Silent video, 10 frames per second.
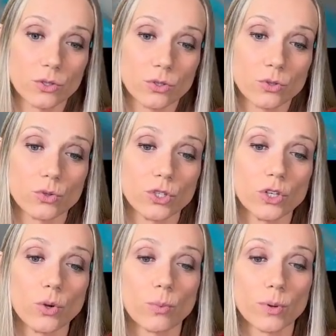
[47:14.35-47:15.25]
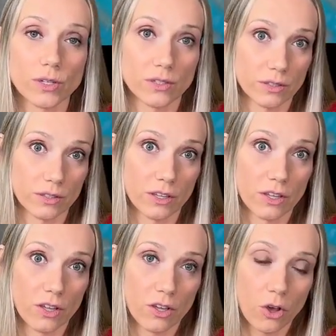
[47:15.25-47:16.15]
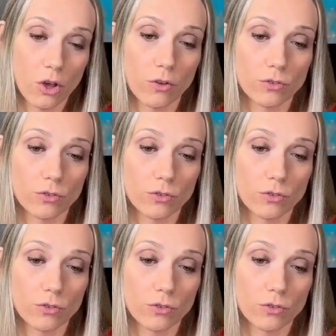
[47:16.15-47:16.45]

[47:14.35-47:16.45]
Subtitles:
to the opening of